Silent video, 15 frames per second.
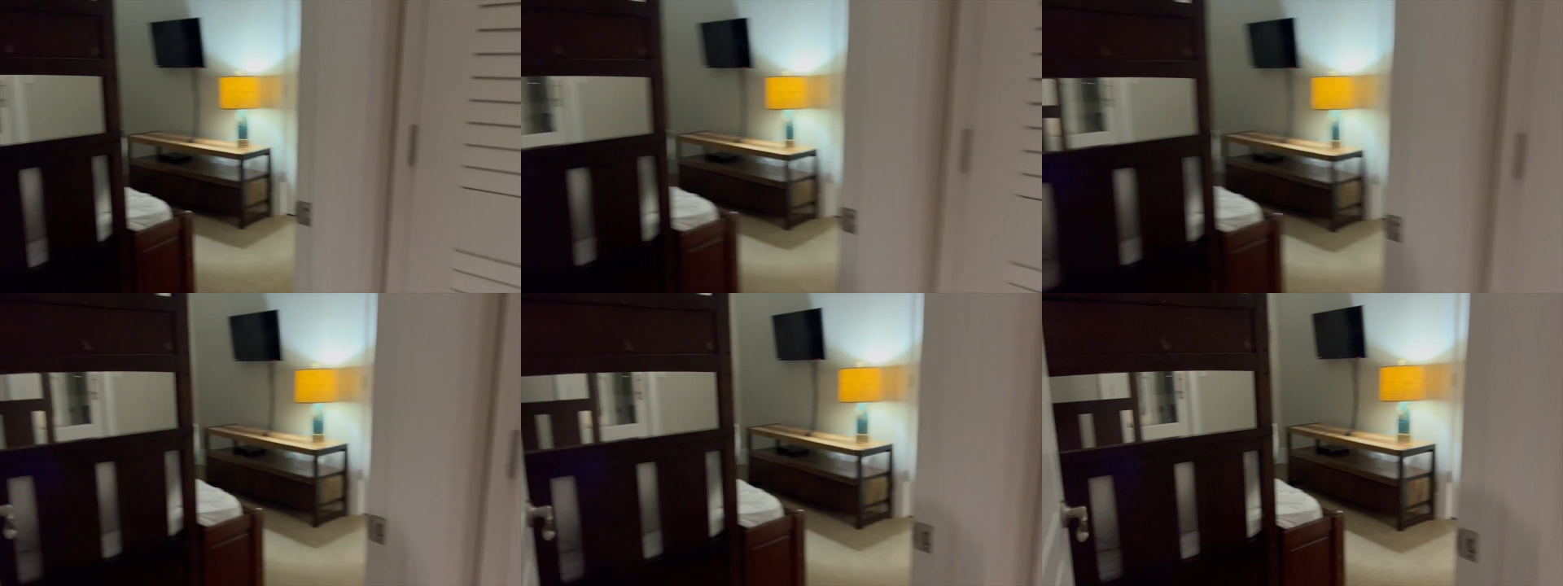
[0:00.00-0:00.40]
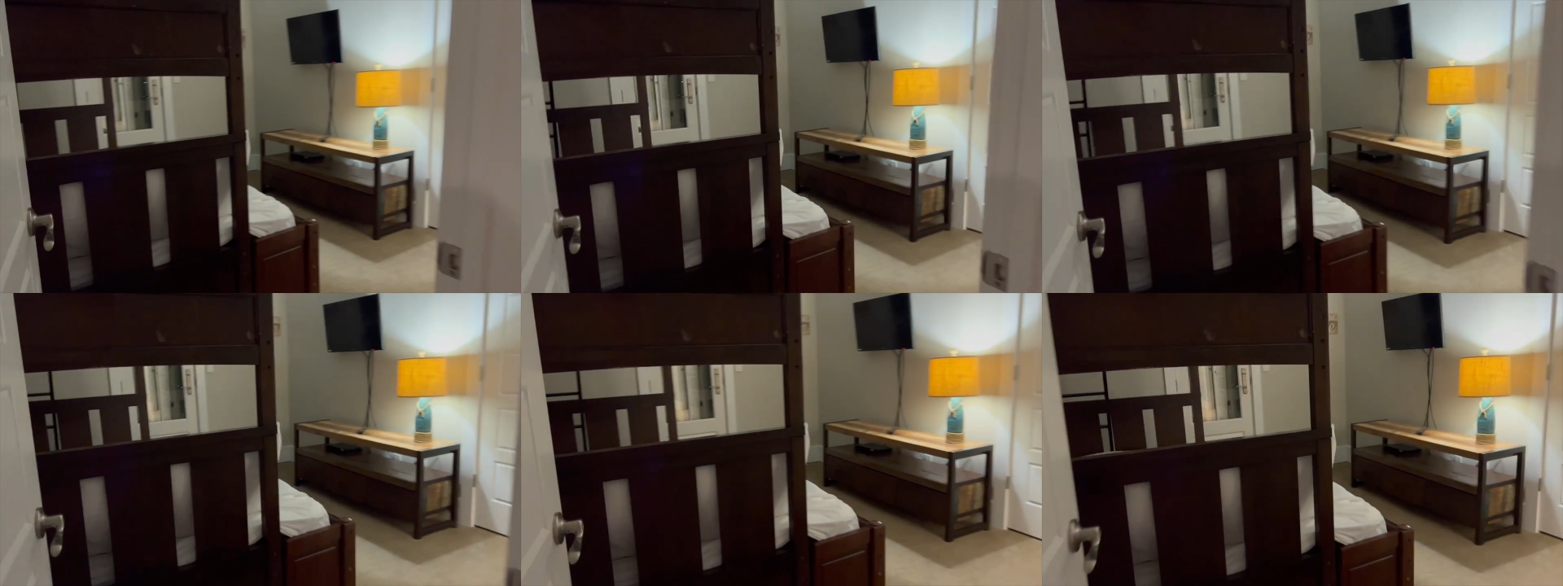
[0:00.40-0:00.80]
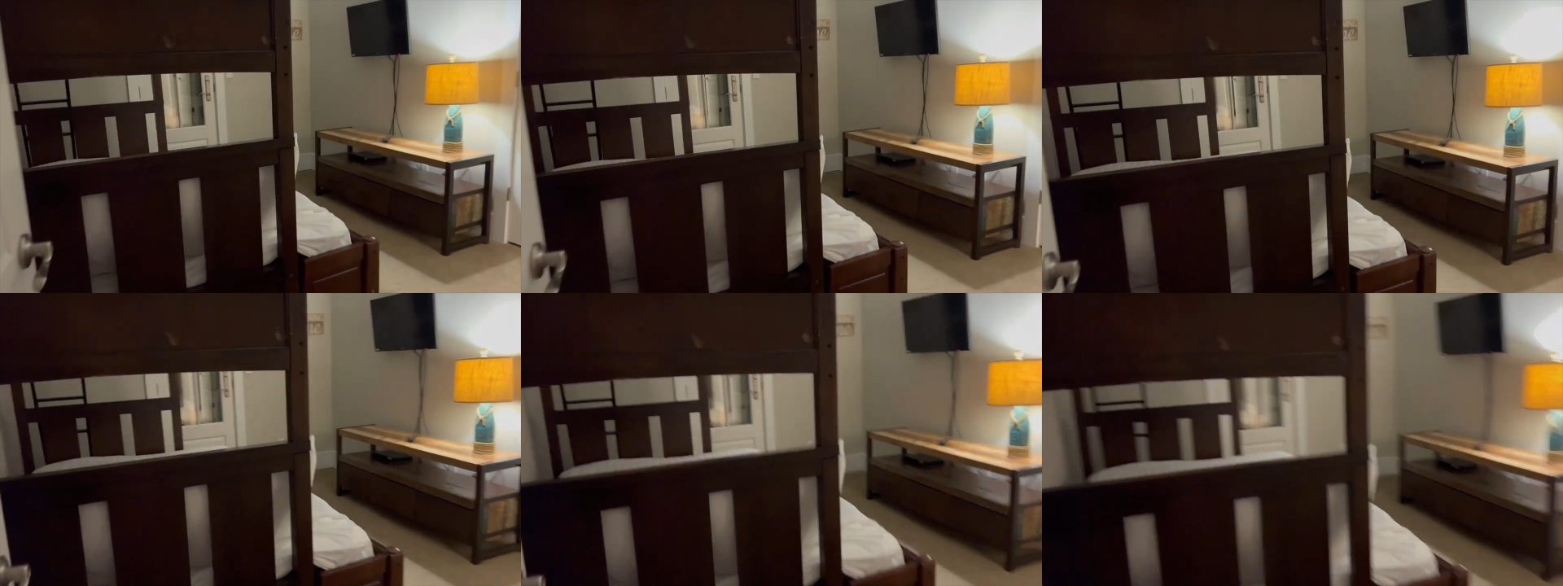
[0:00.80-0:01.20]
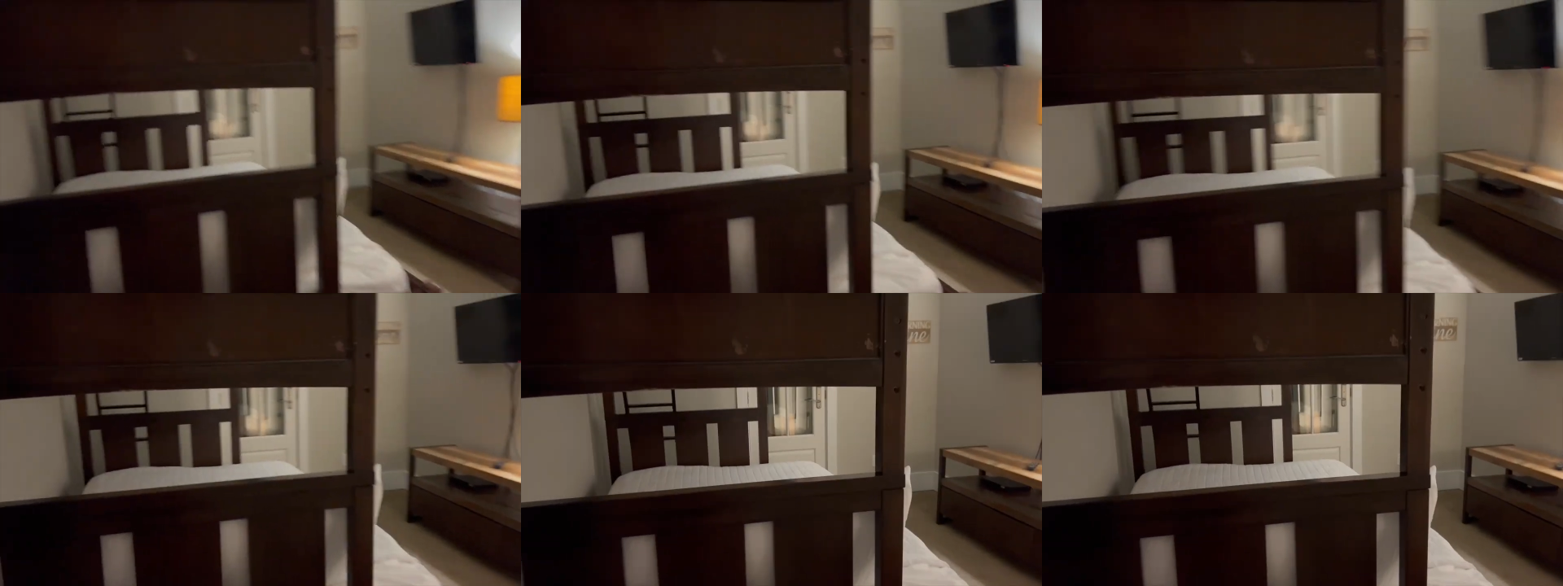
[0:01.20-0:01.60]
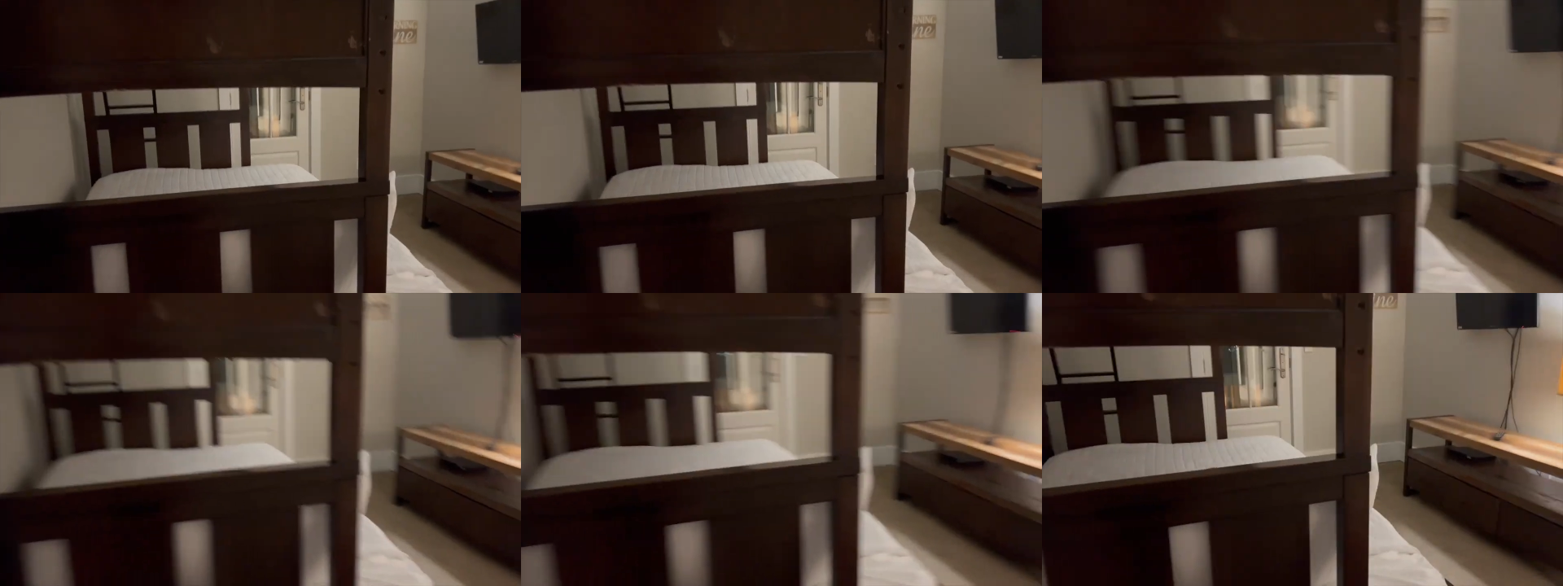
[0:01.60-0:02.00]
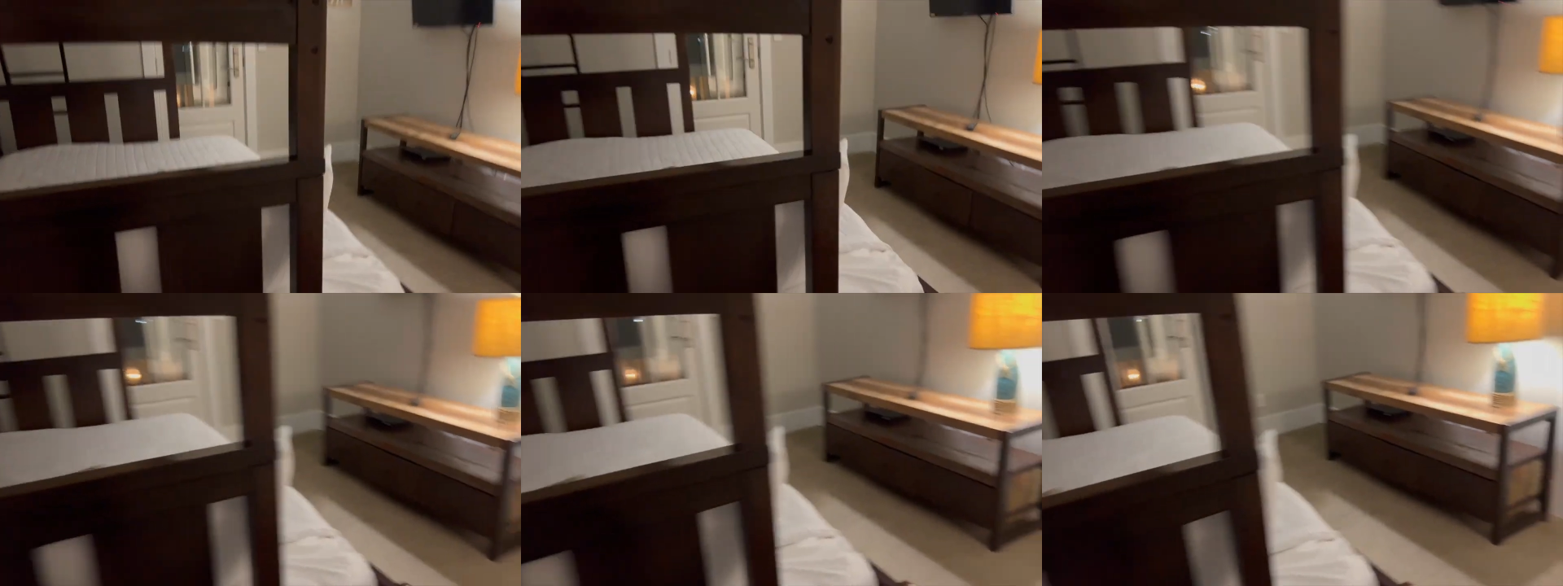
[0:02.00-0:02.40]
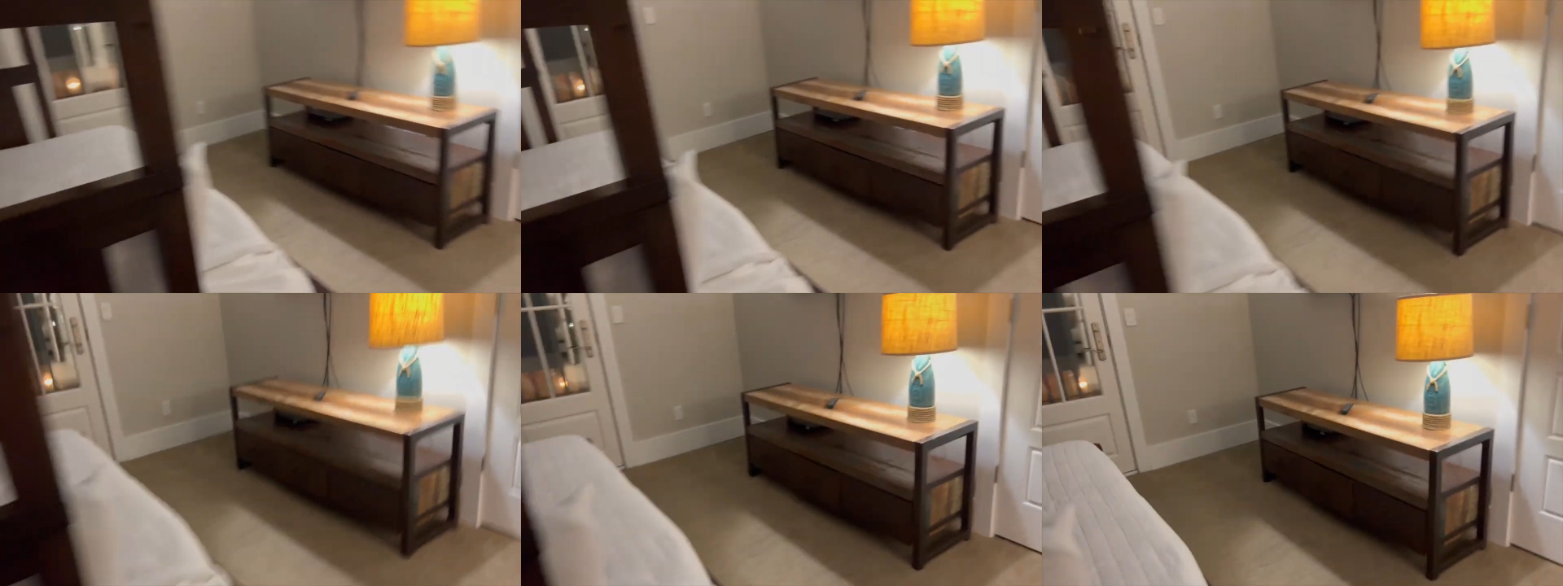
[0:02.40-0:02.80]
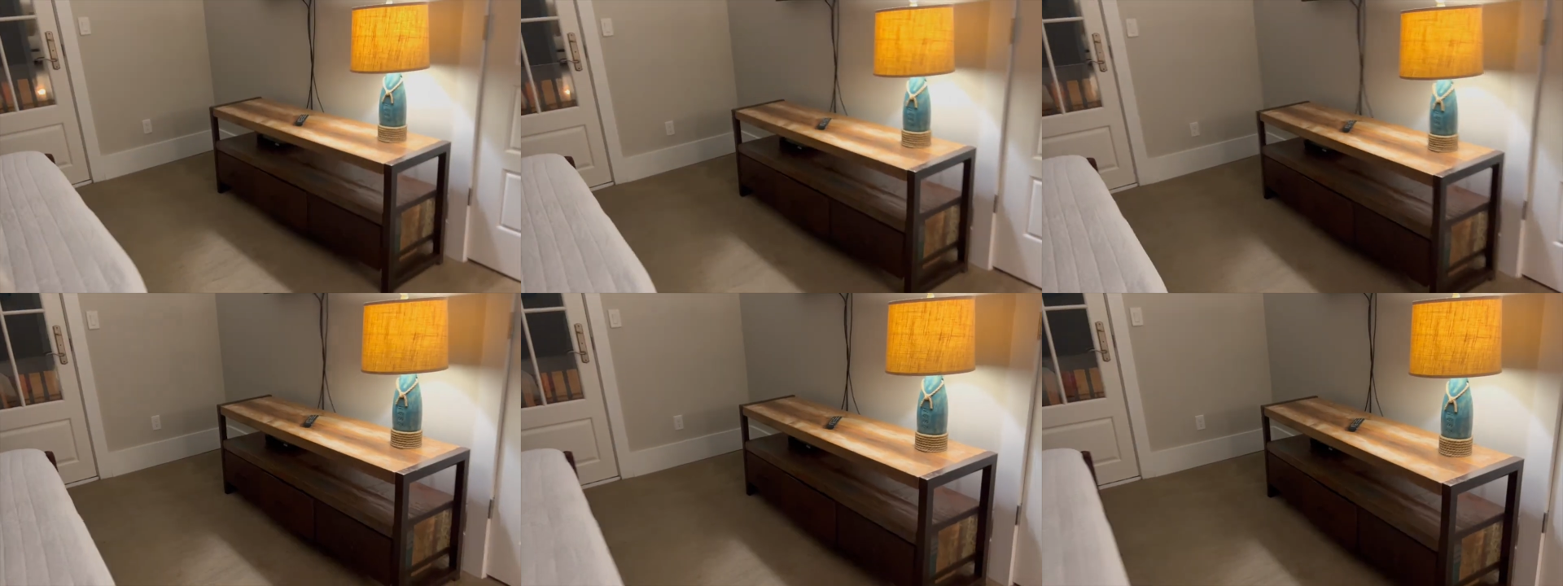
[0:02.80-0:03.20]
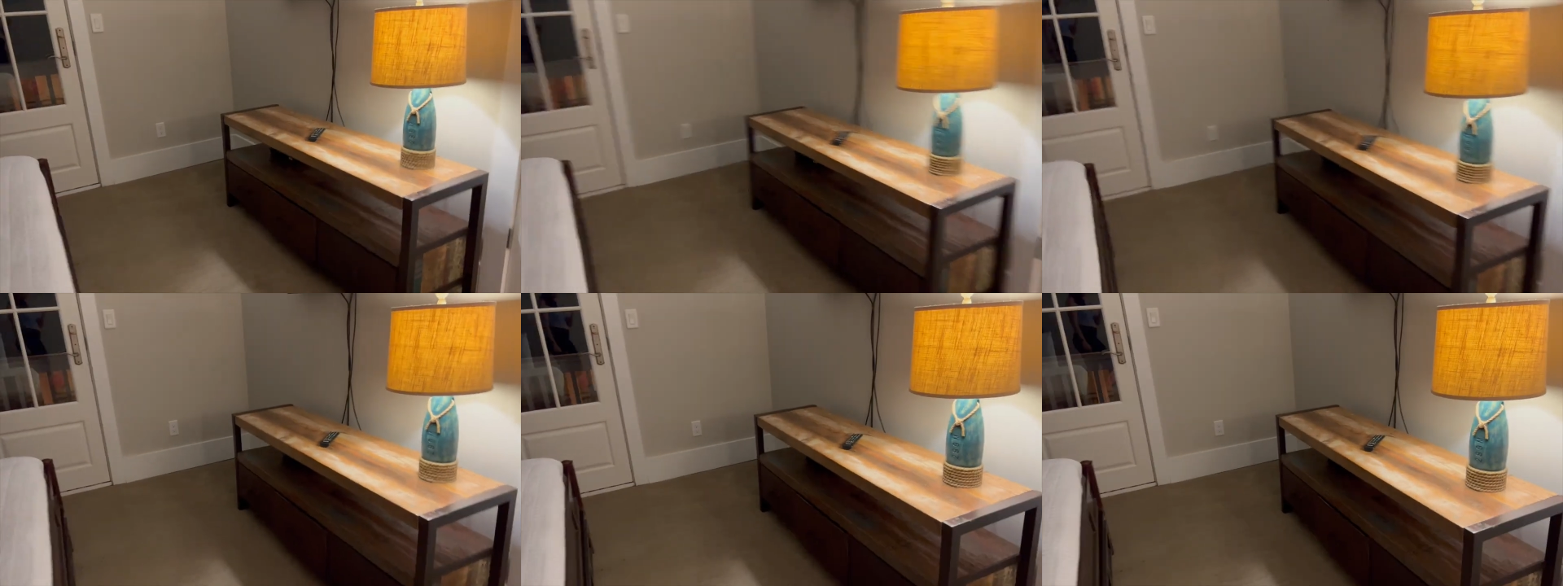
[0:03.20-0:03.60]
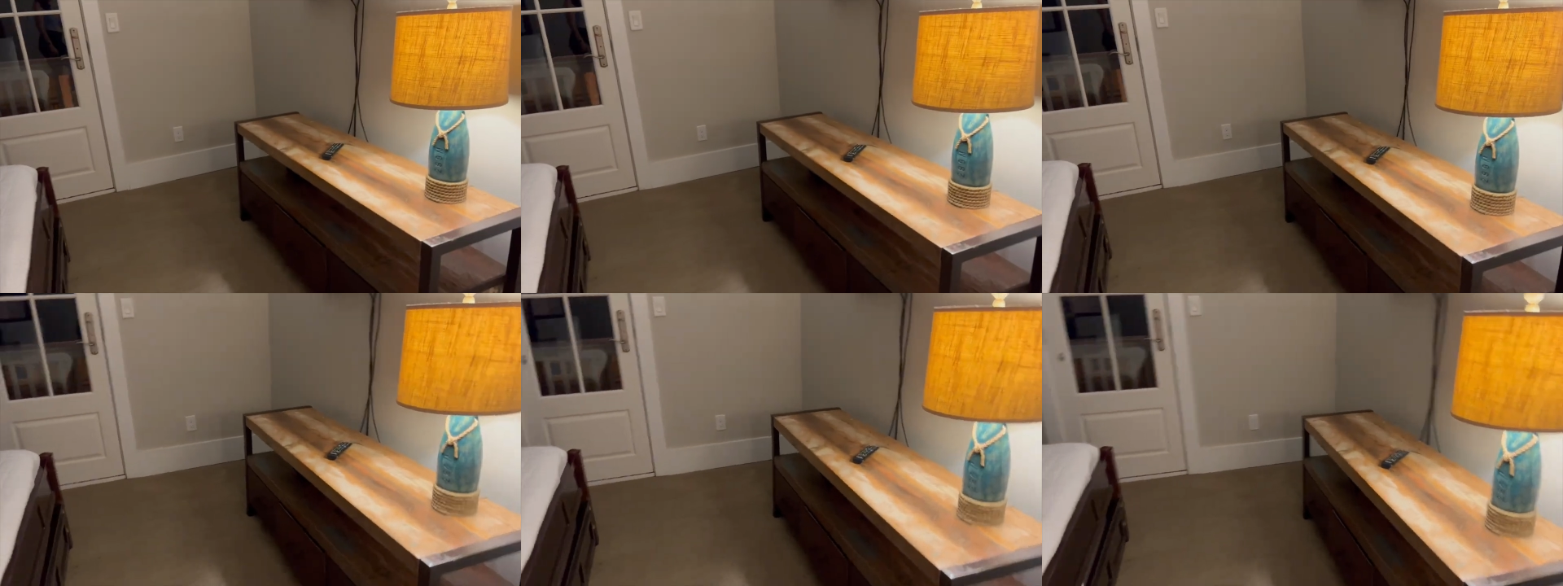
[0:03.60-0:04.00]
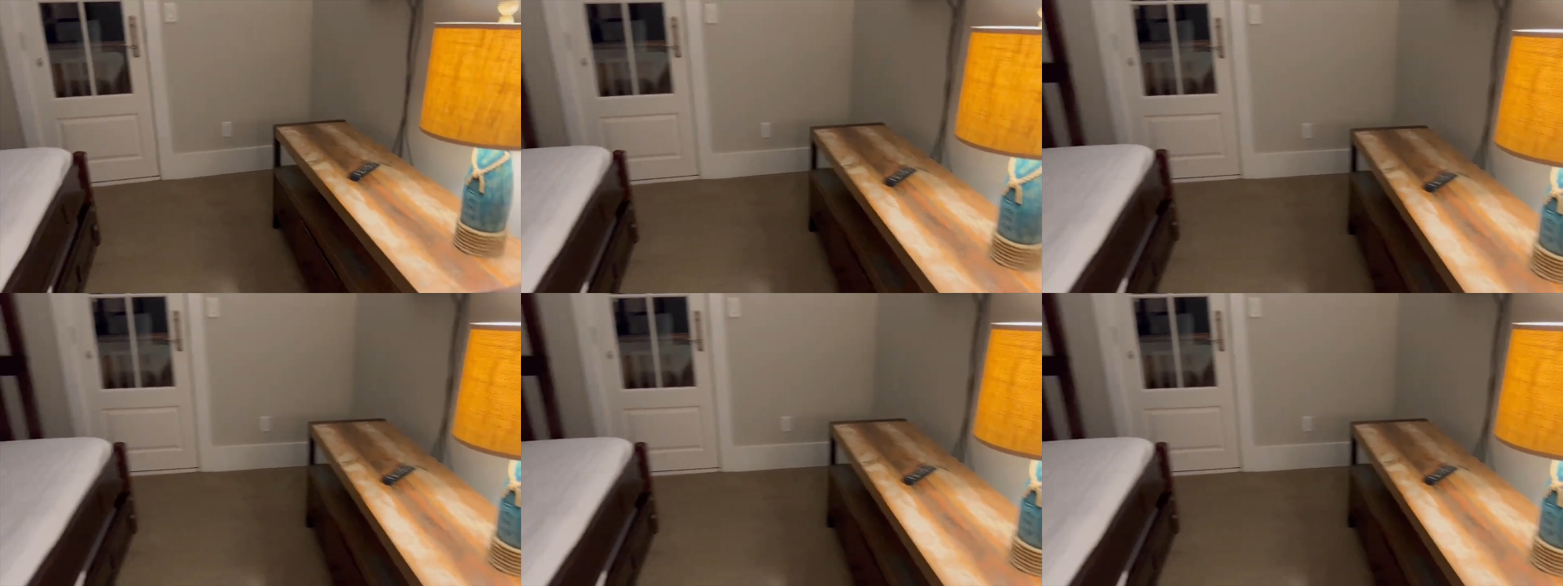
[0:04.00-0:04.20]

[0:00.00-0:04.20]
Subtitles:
[unreadable: no face in view]